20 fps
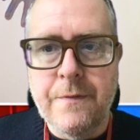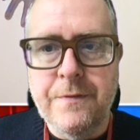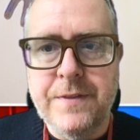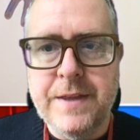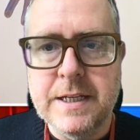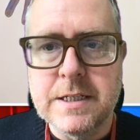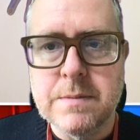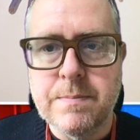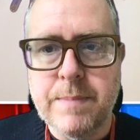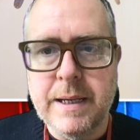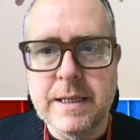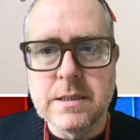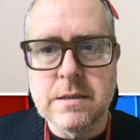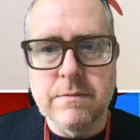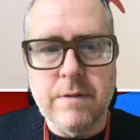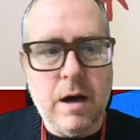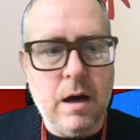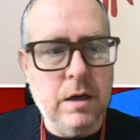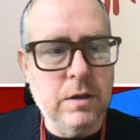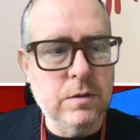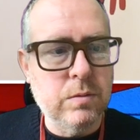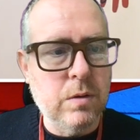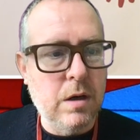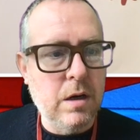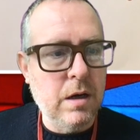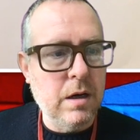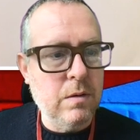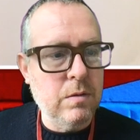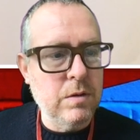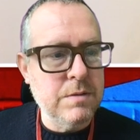This piece of
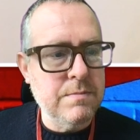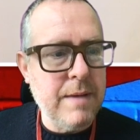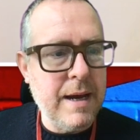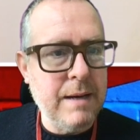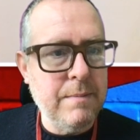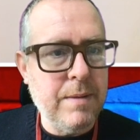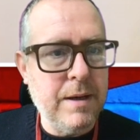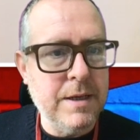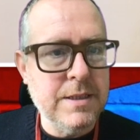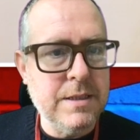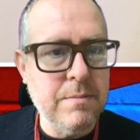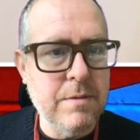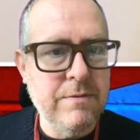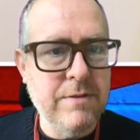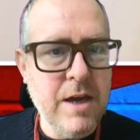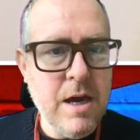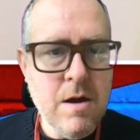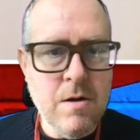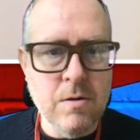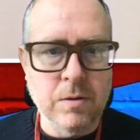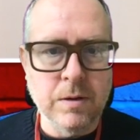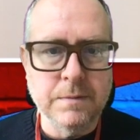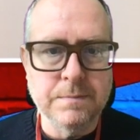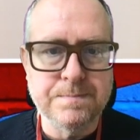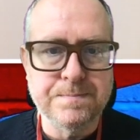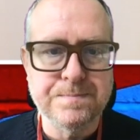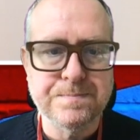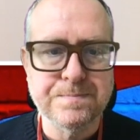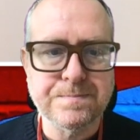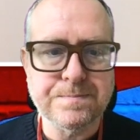artwork was made by some of you,
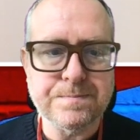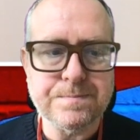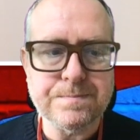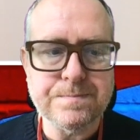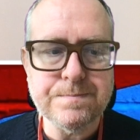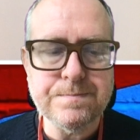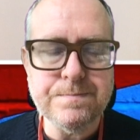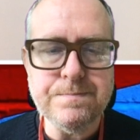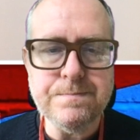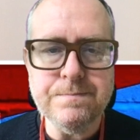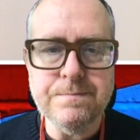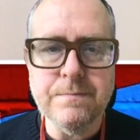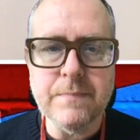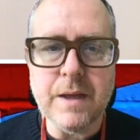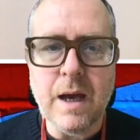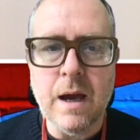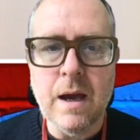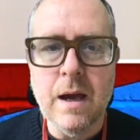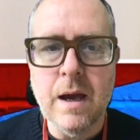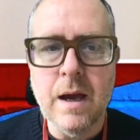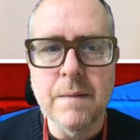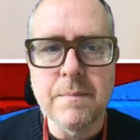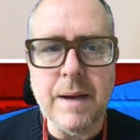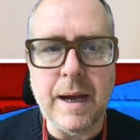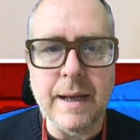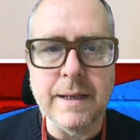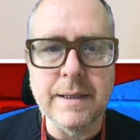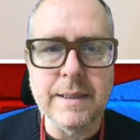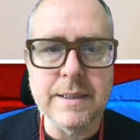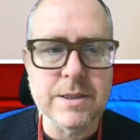
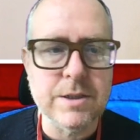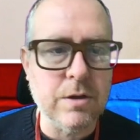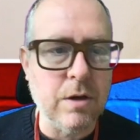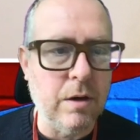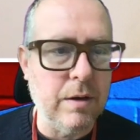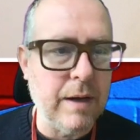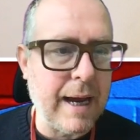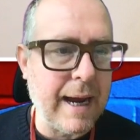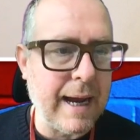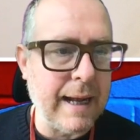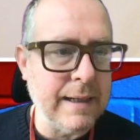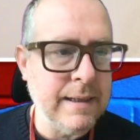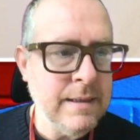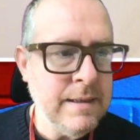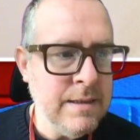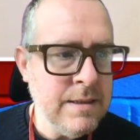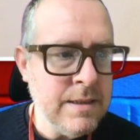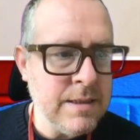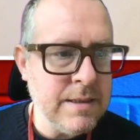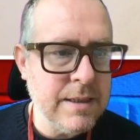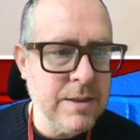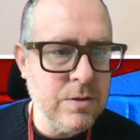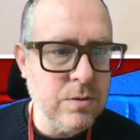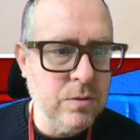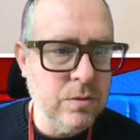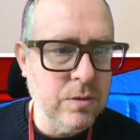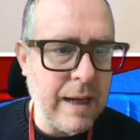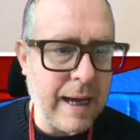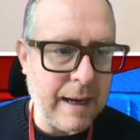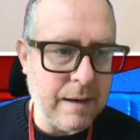and it's got hands. It's
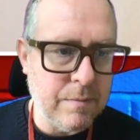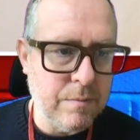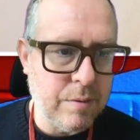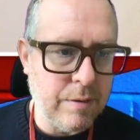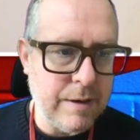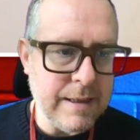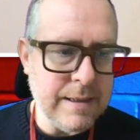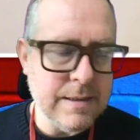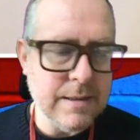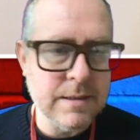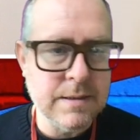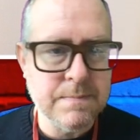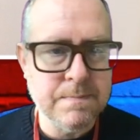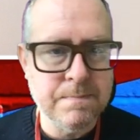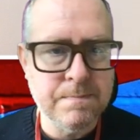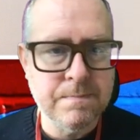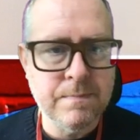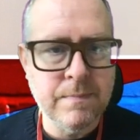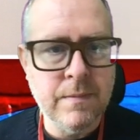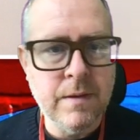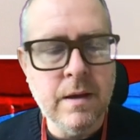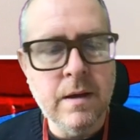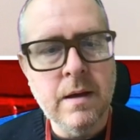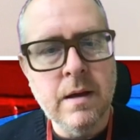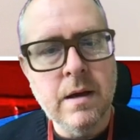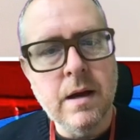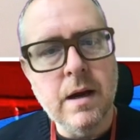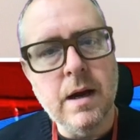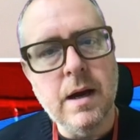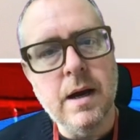all handprints,
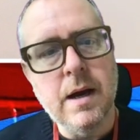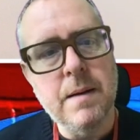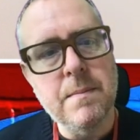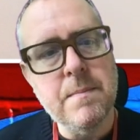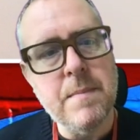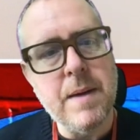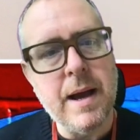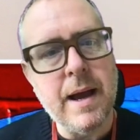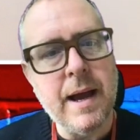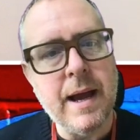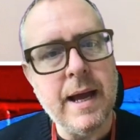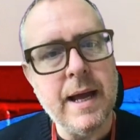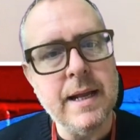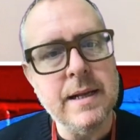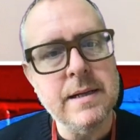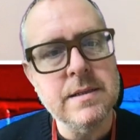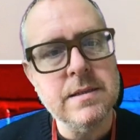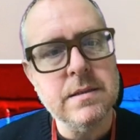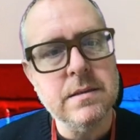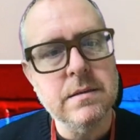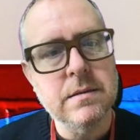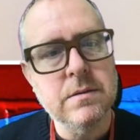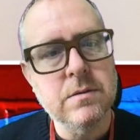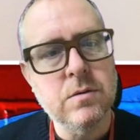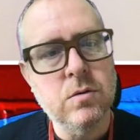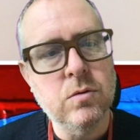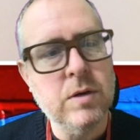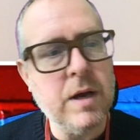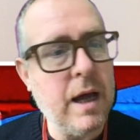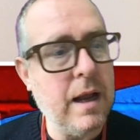and
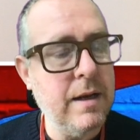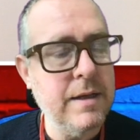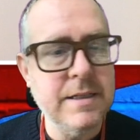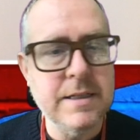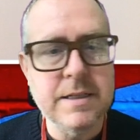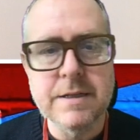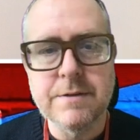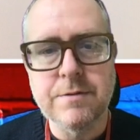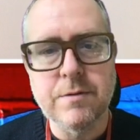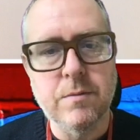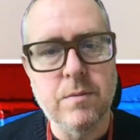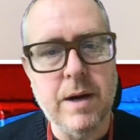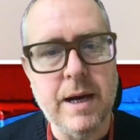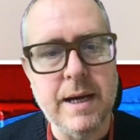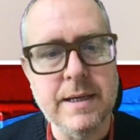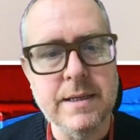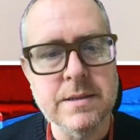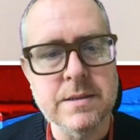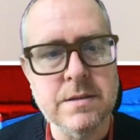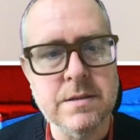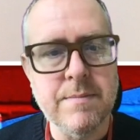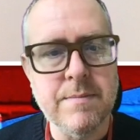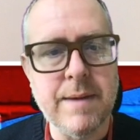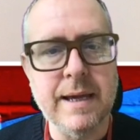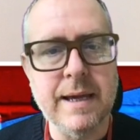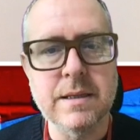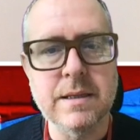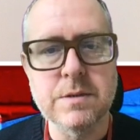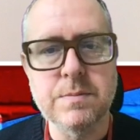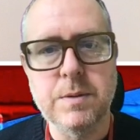all coloured in different ways to
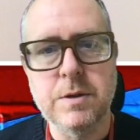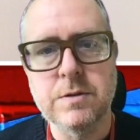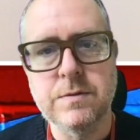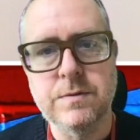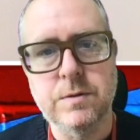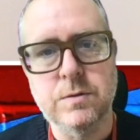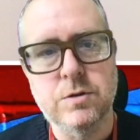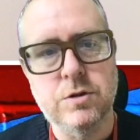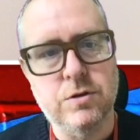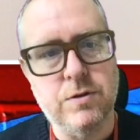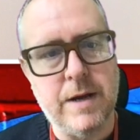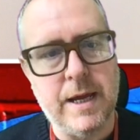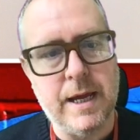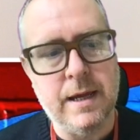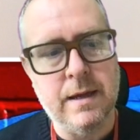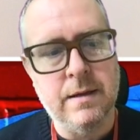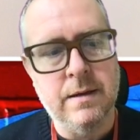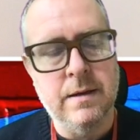make this beautiful tree.